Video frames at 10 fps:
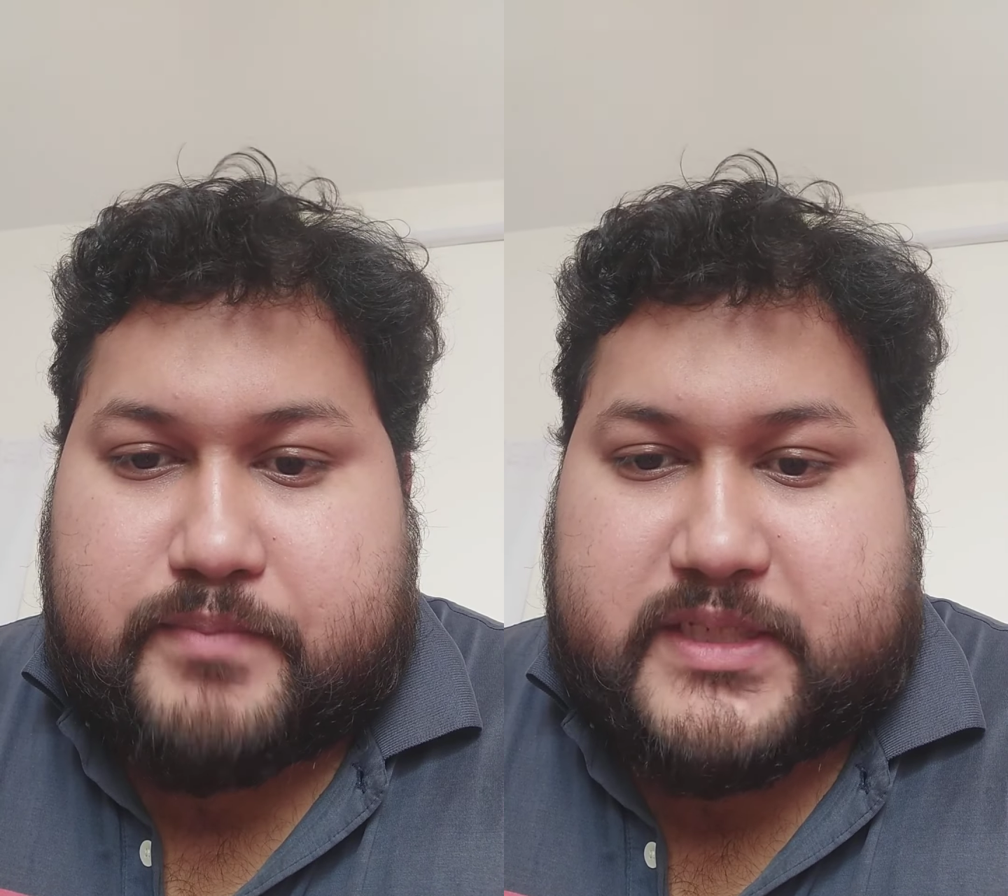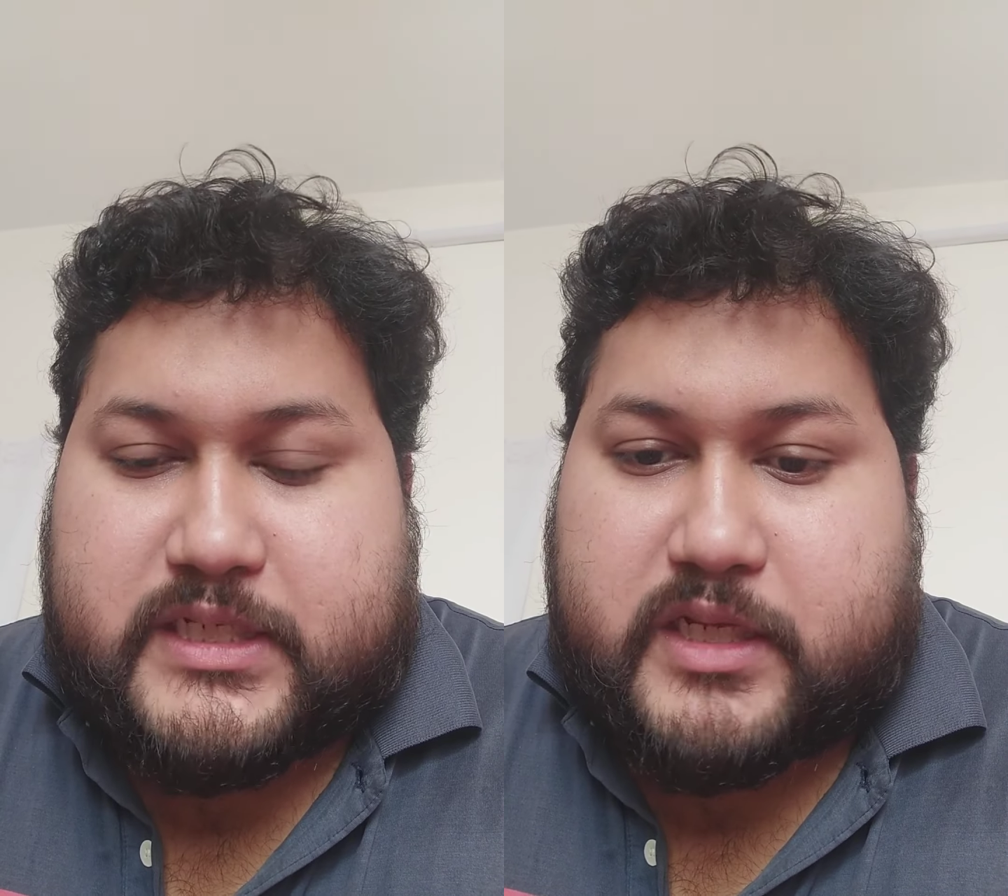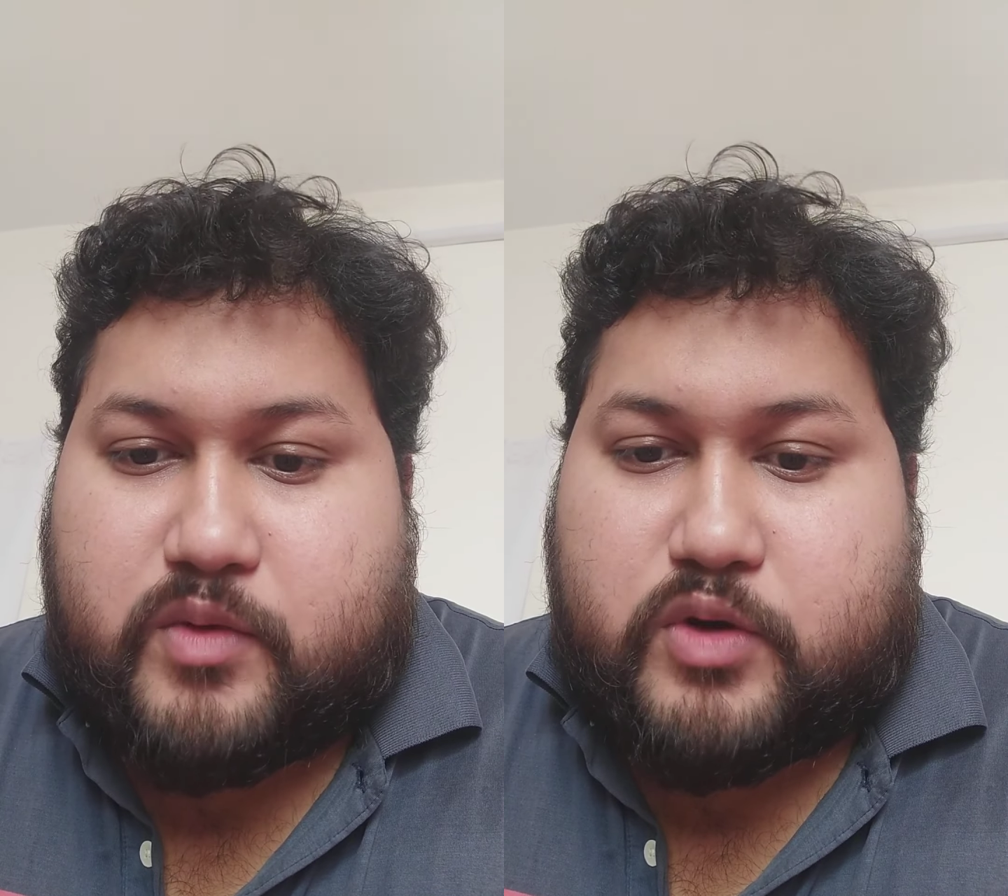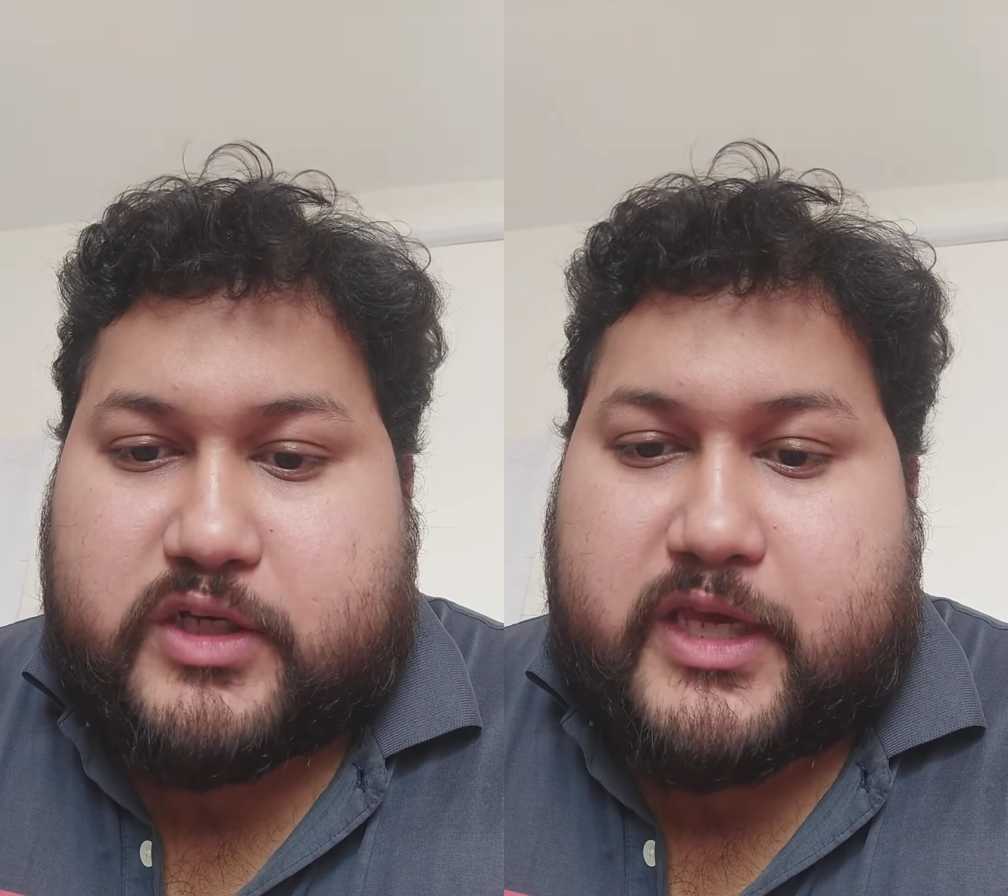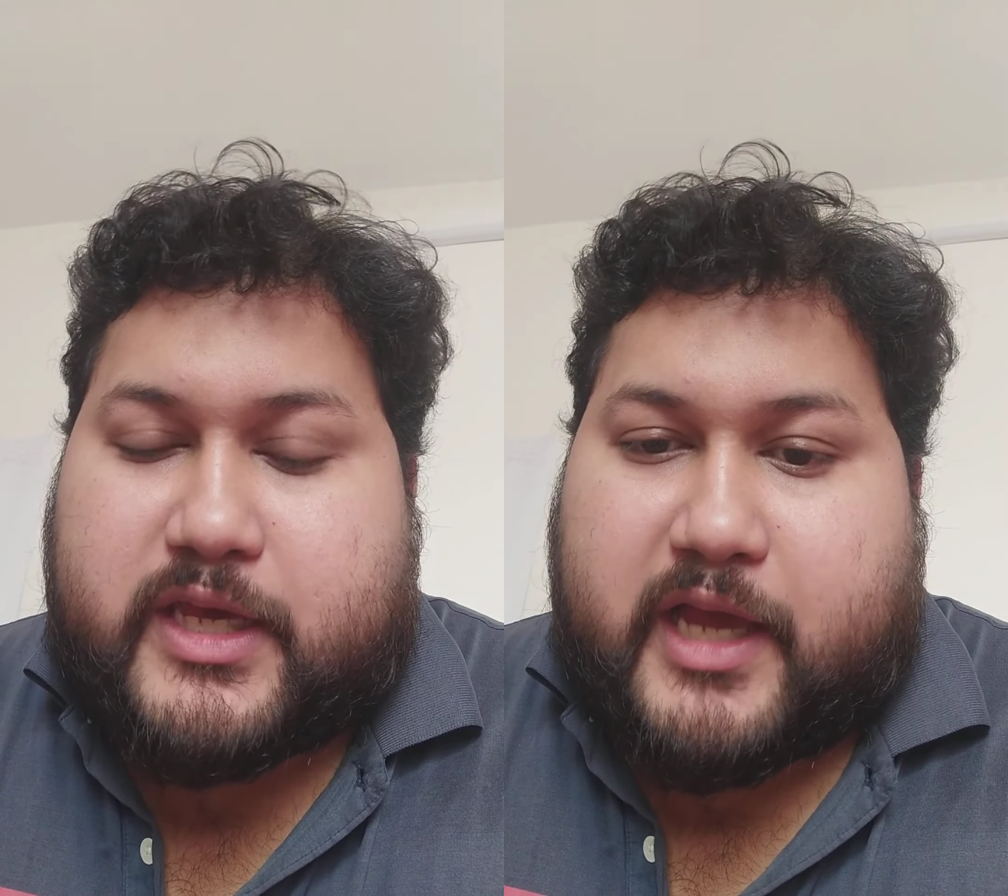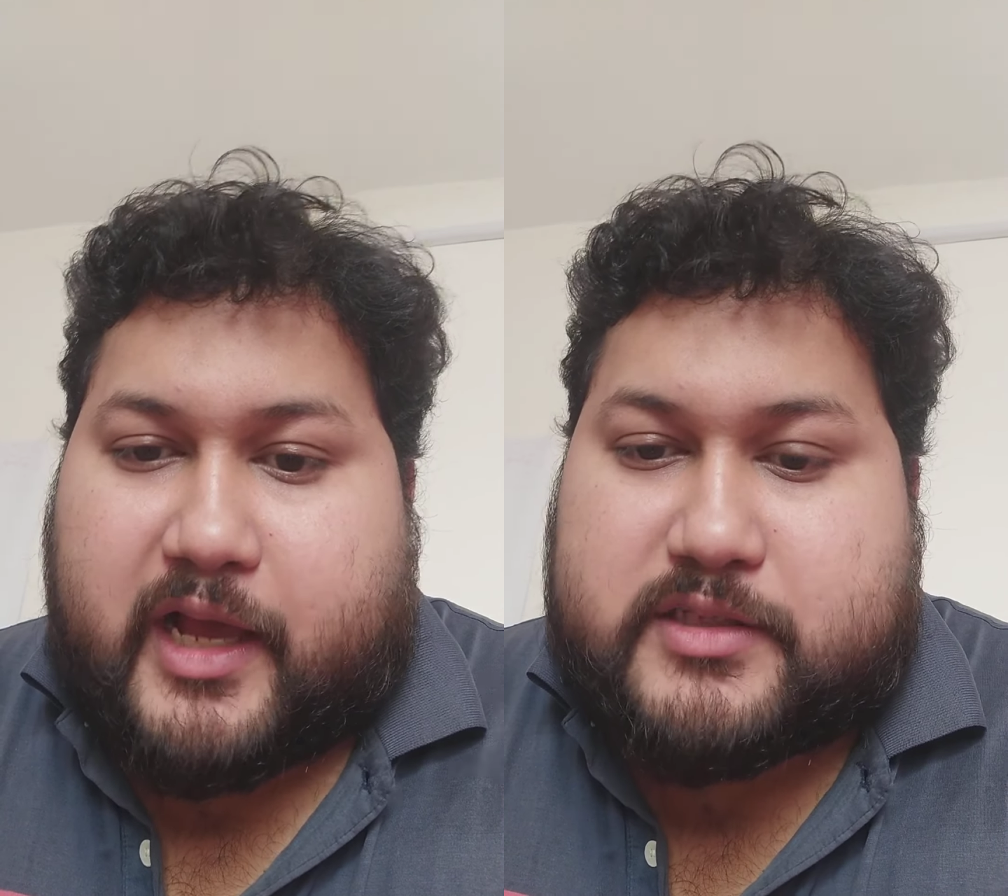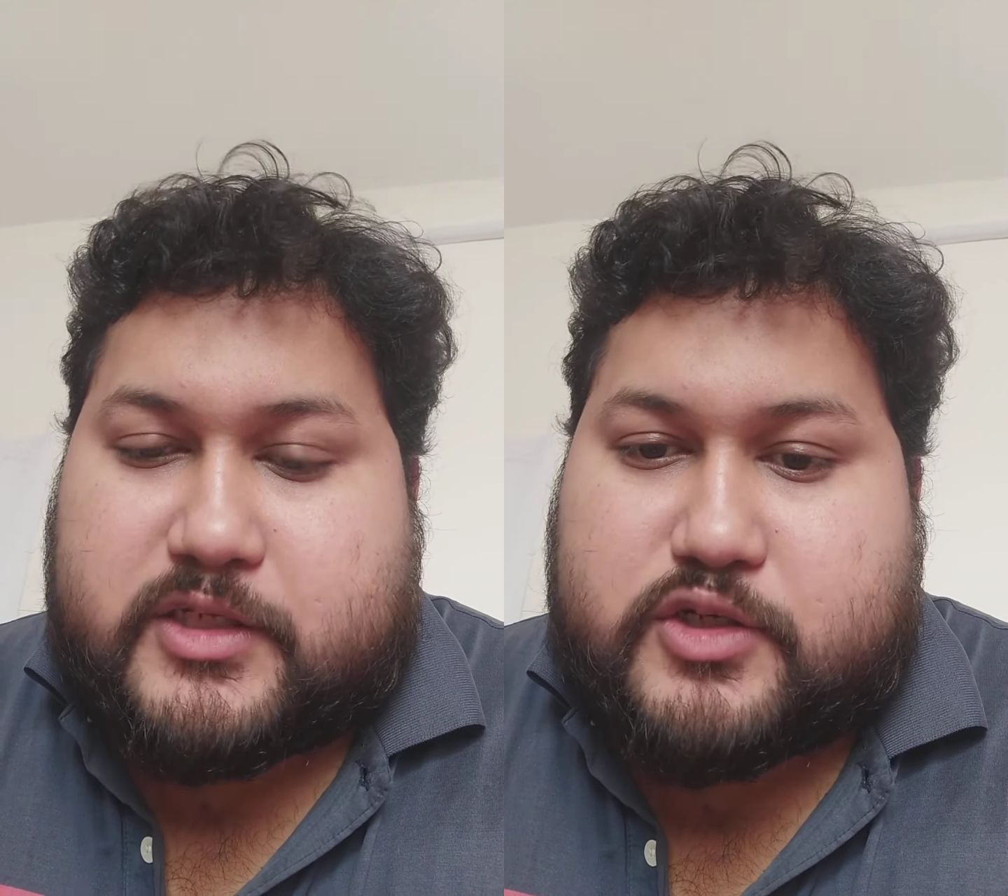presently working as a